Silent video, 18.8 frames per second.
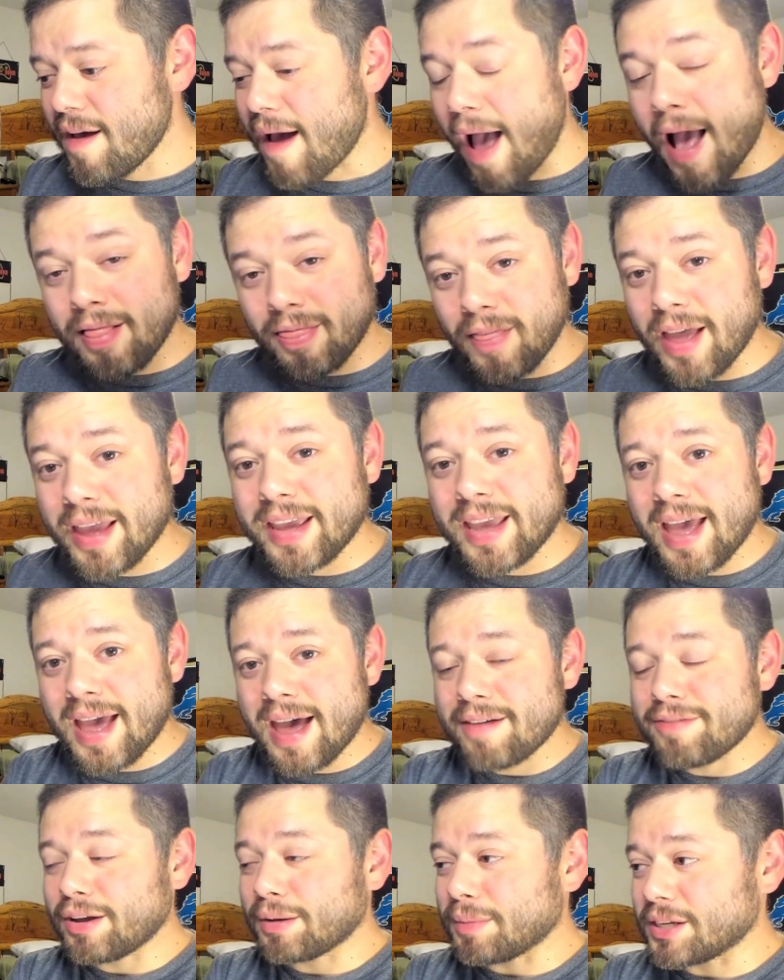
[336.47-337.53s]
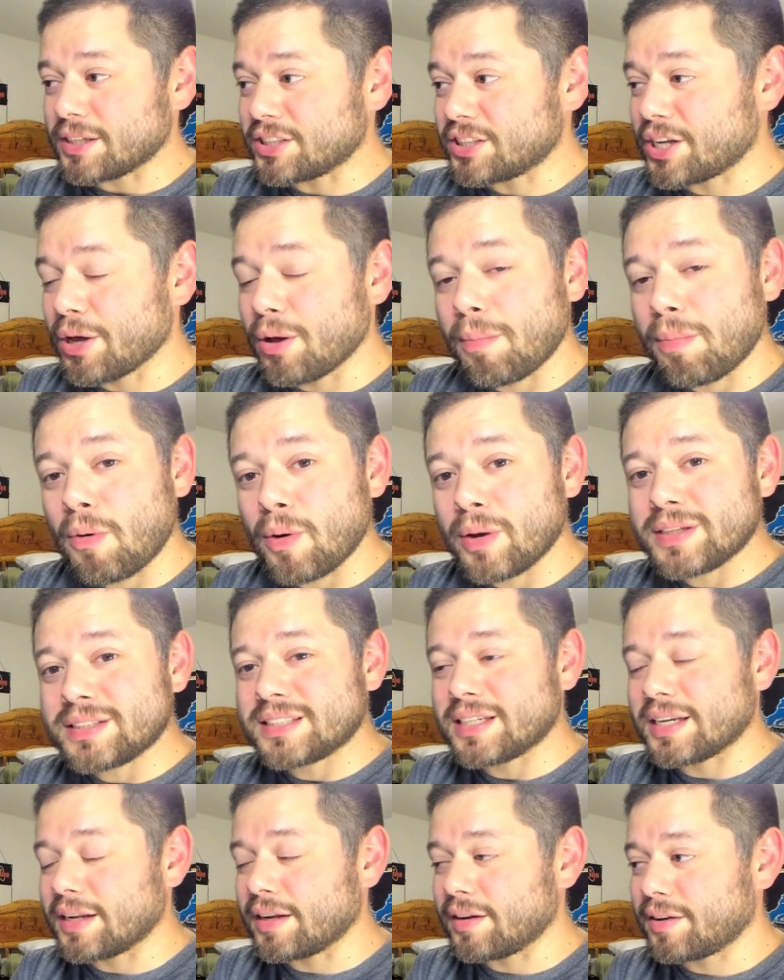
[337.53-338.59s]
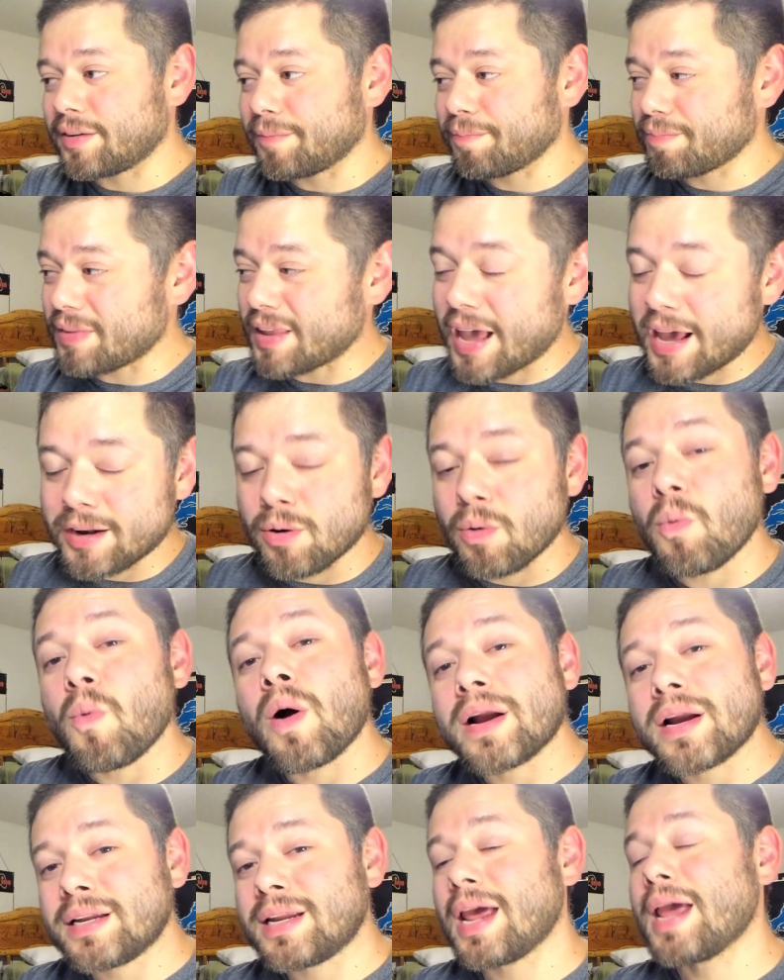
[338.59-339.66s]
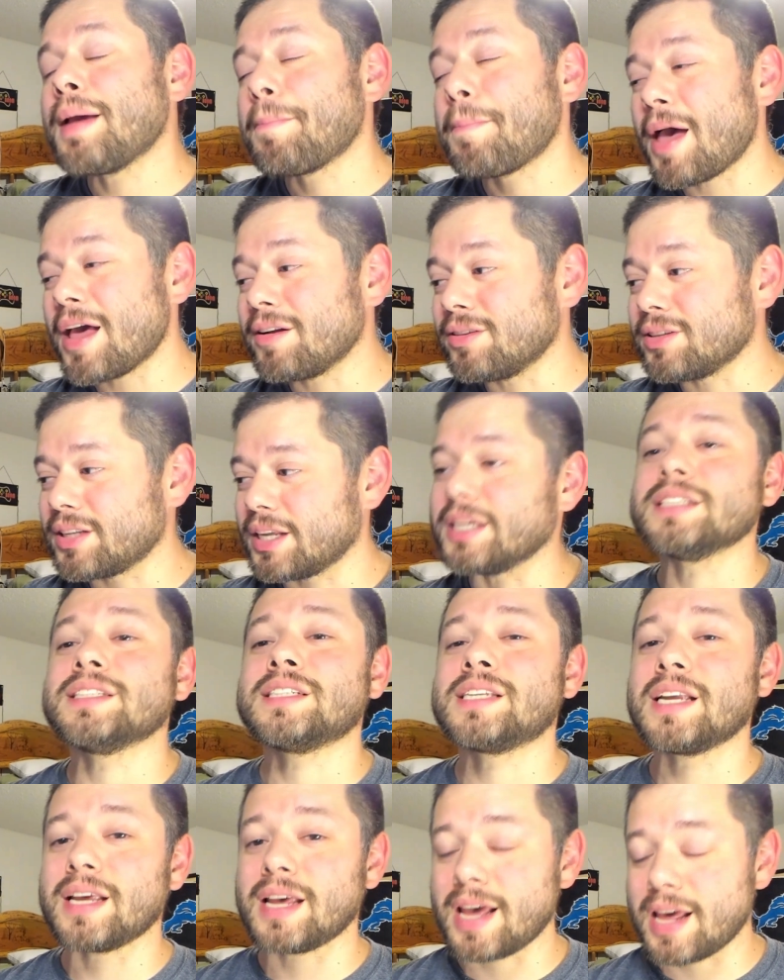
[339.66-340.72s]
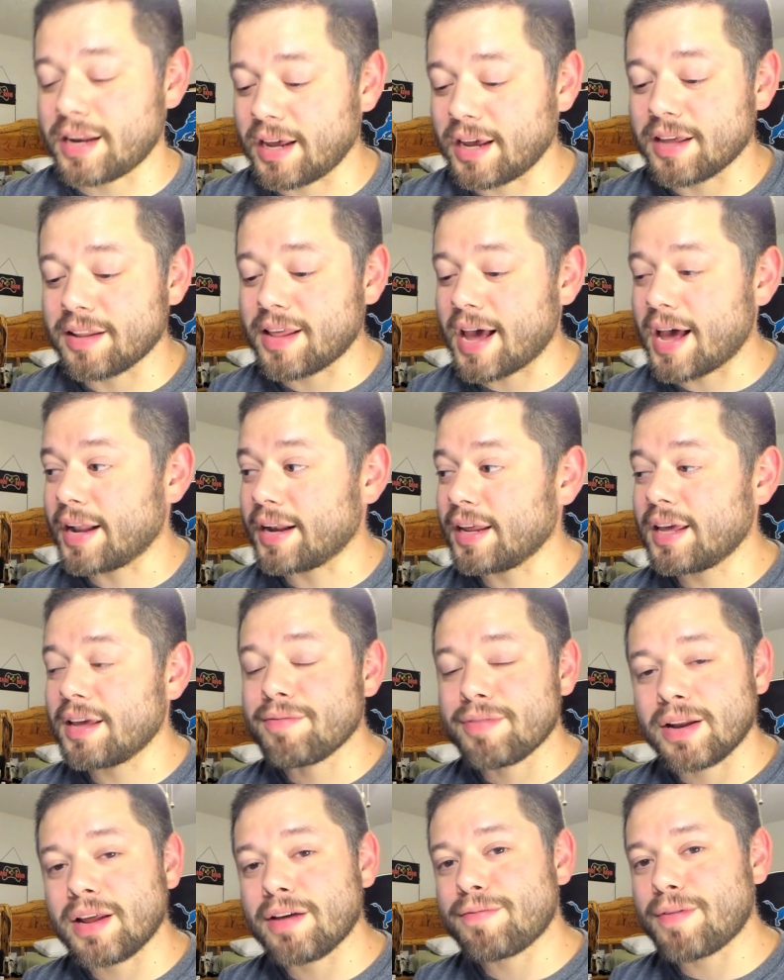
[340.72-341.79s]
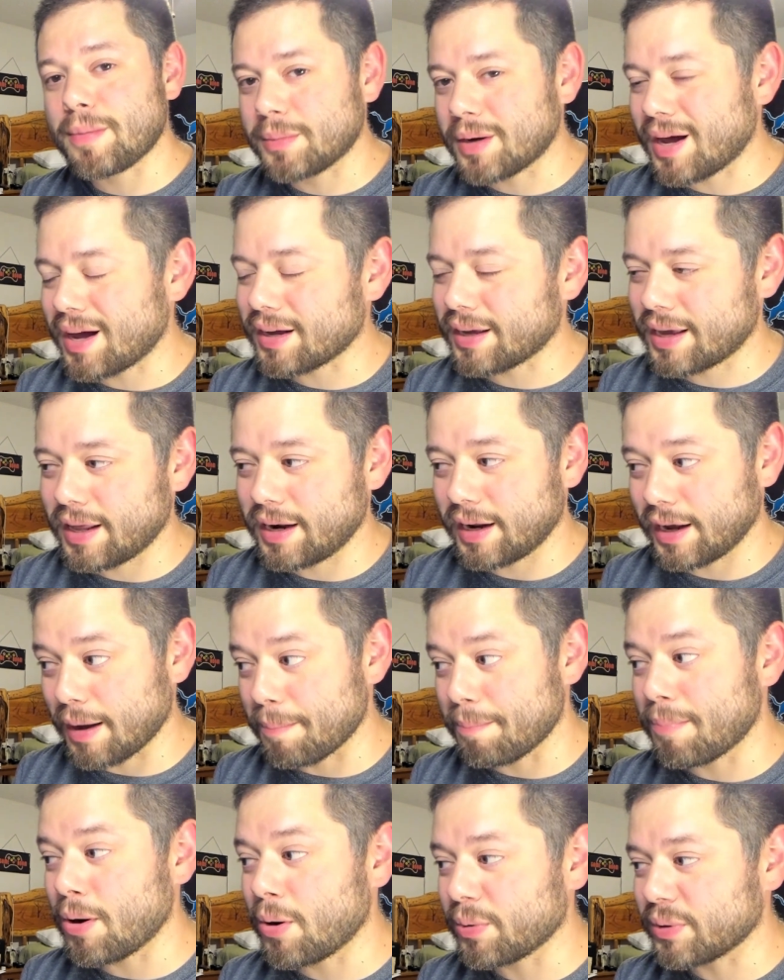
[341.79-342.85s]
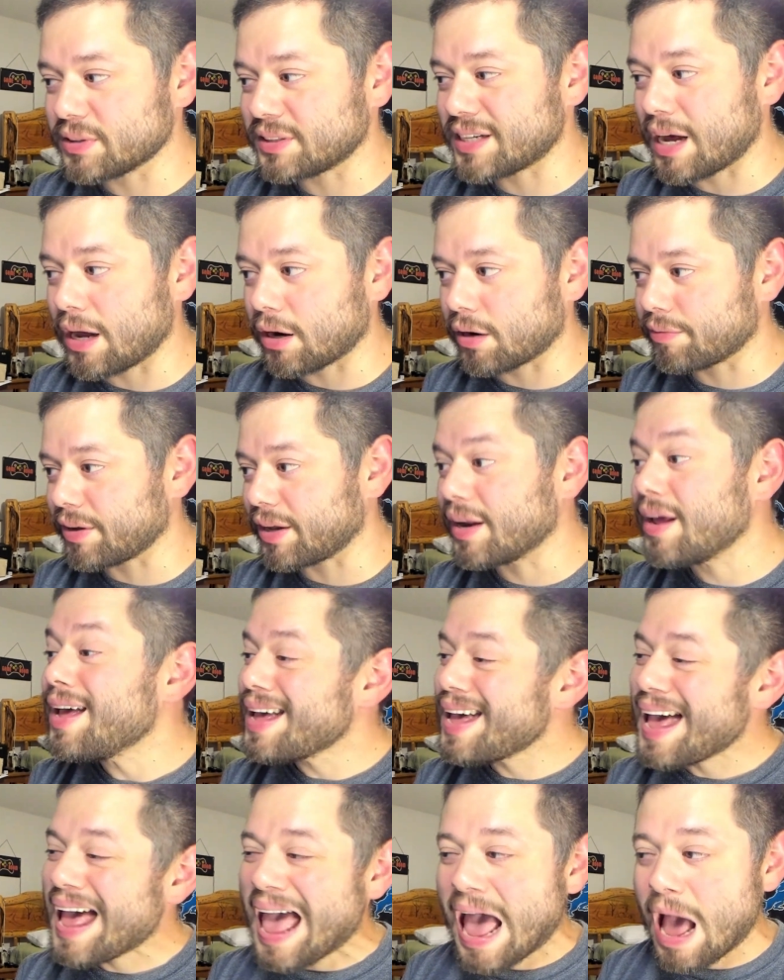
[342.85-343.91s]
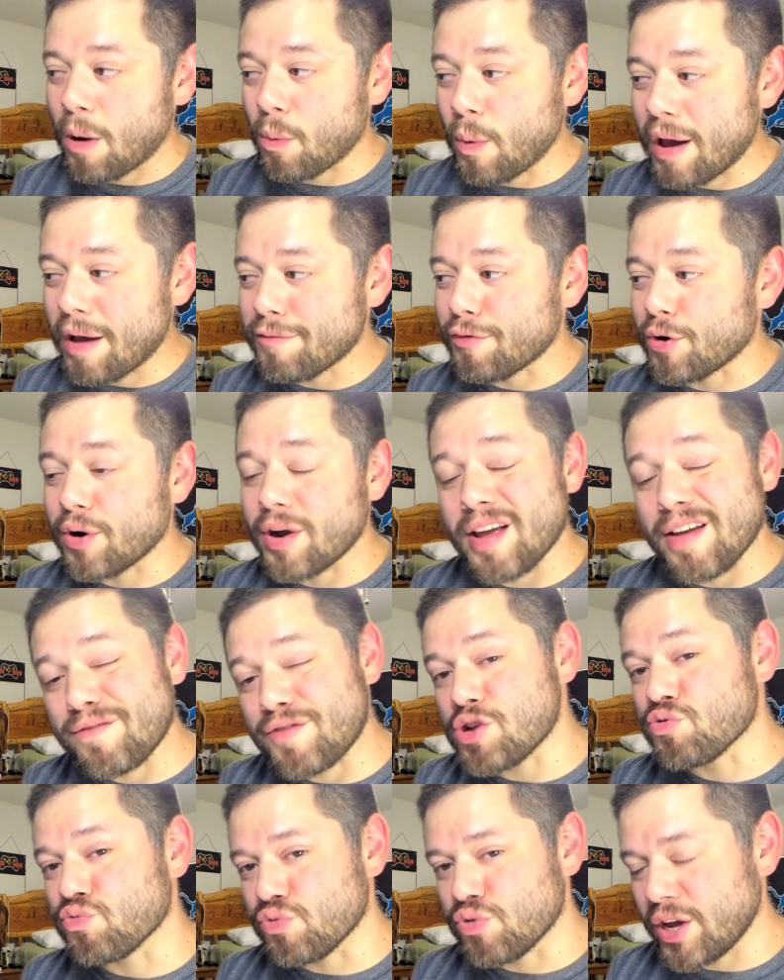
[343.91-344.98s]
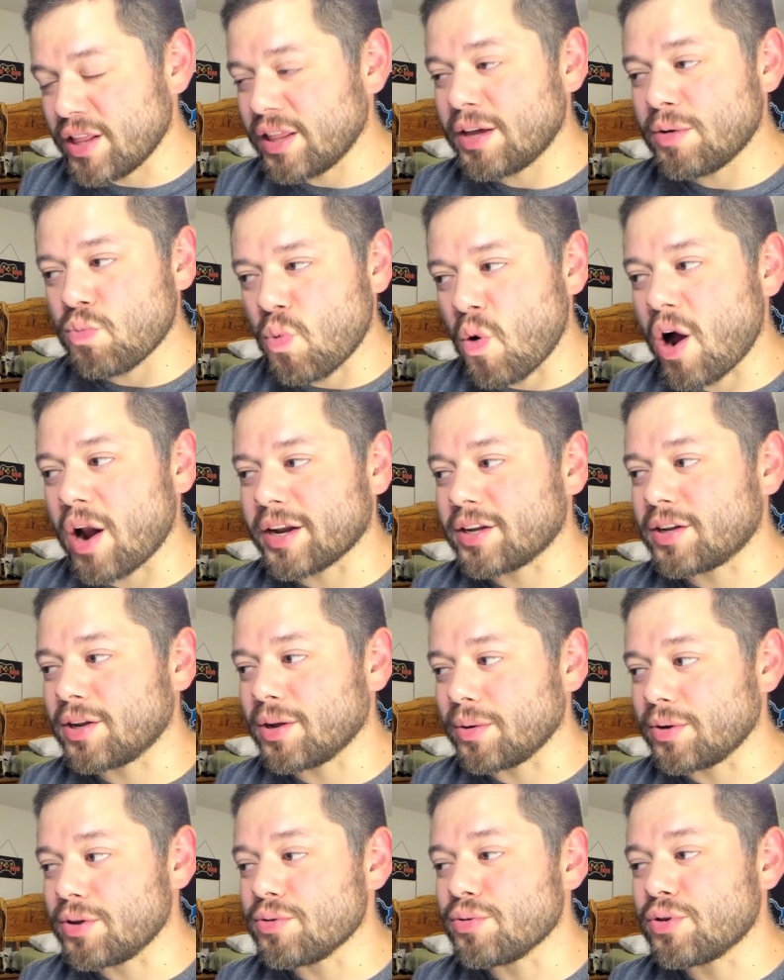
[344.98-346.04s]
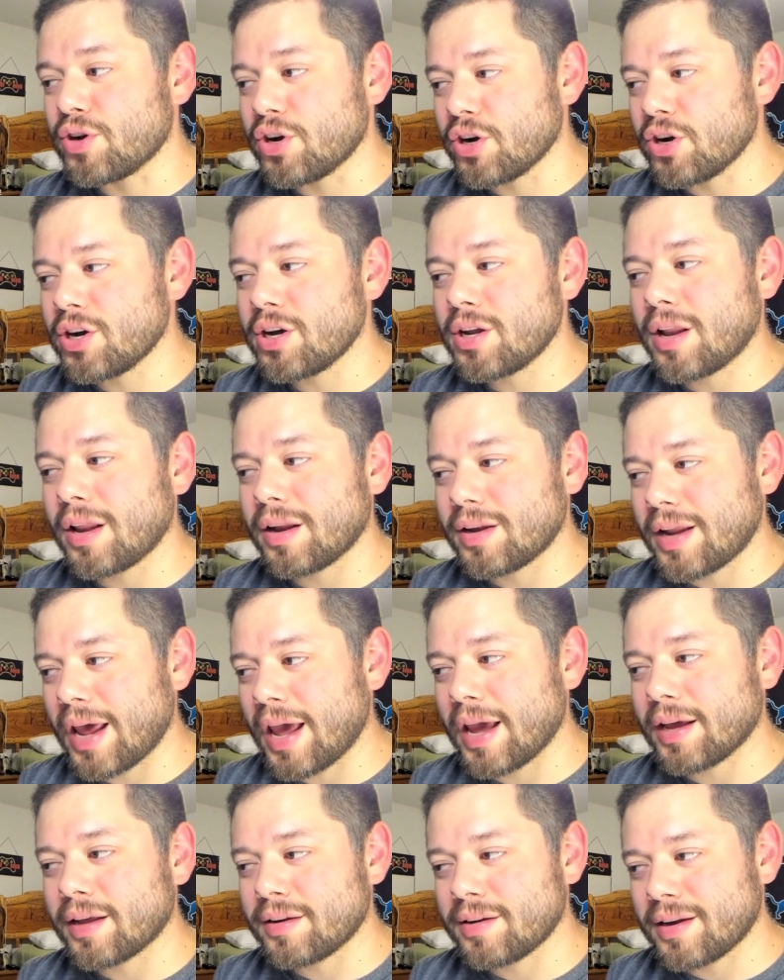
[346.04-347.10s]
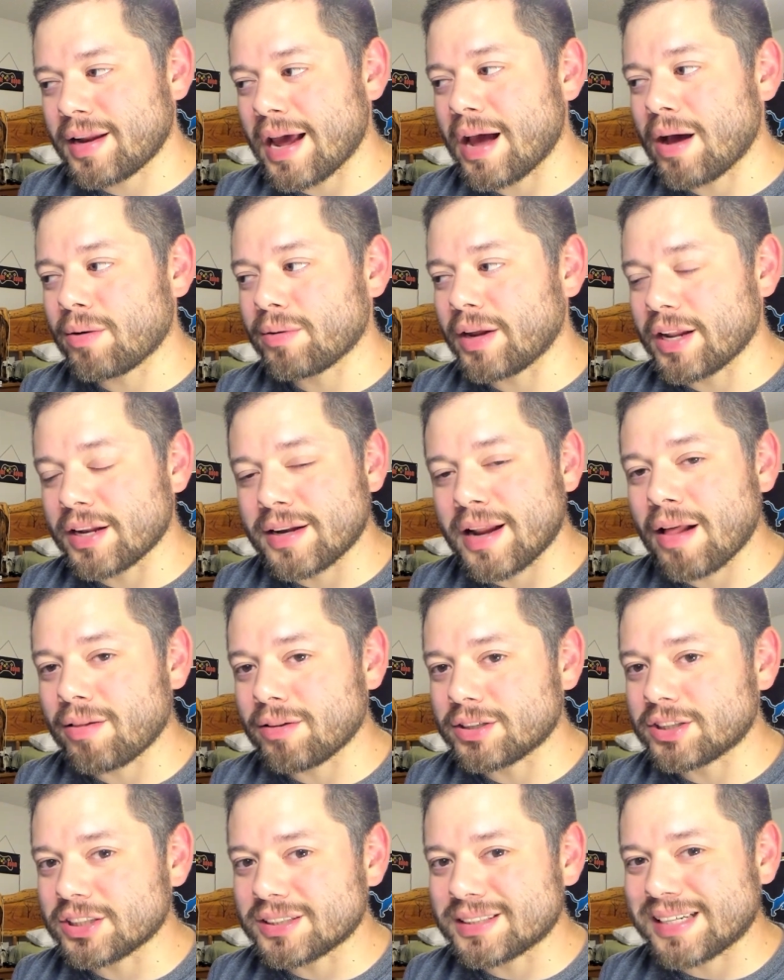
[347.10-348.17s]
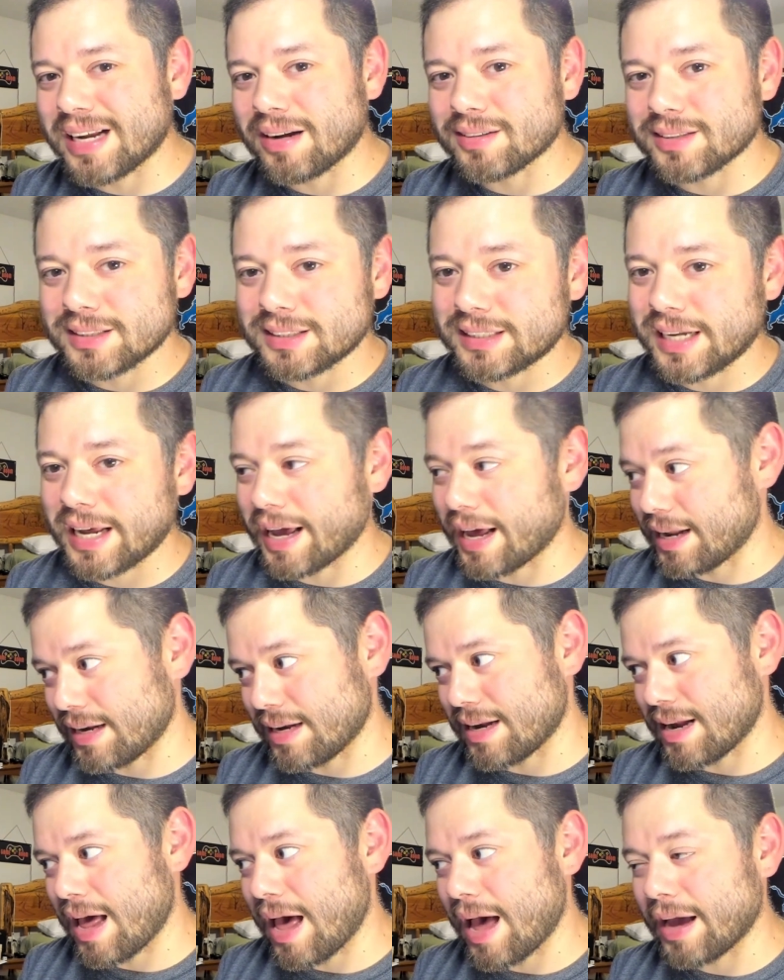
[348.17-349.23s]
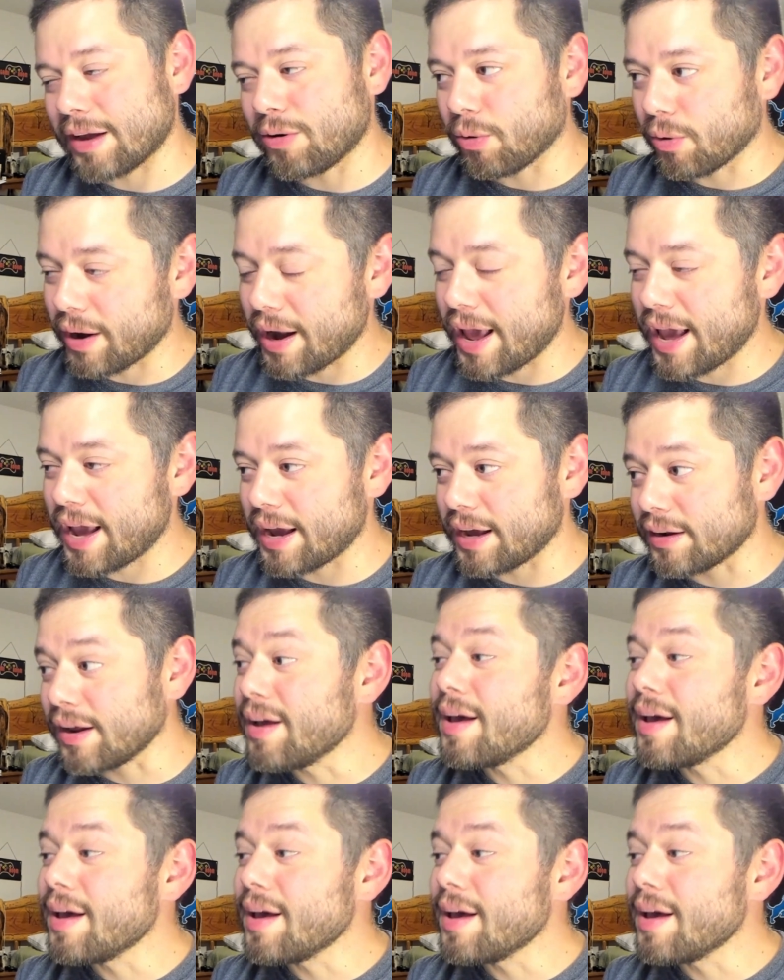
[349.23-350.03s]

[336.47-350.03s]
I like having my skill points and I don't want to take penalties to any of that, even if I'm not getting a bonus out of it. However, if you really wanted to, you could tank down Intelligence down to say a 9 or an 8,